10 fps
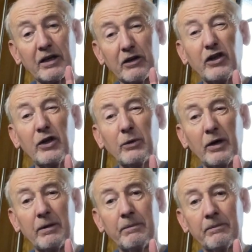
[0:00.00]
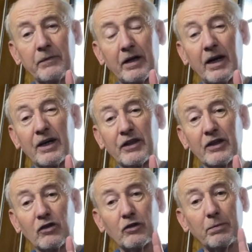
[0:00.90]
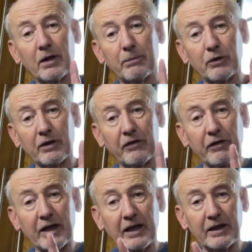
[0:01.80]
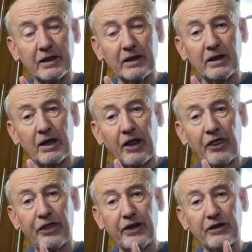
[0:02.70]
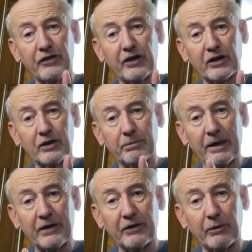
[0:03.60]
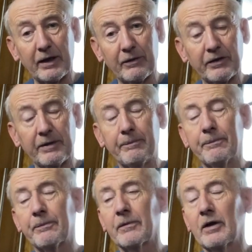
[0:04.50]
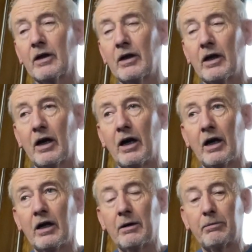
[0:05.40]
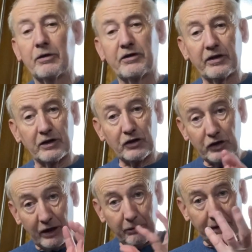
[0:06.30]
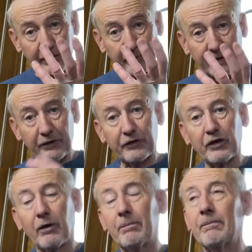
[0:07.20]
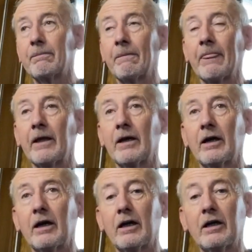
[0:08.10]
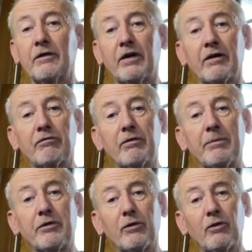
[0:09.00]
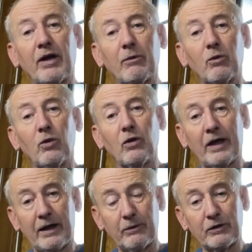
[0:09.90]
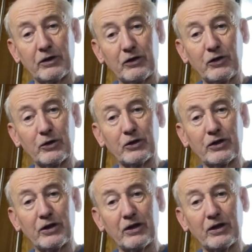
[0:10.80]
cure, I think, just by putting a very clear and thin silicone band around it. Put a silicone gel band around the top. If I've ripped all that wall out just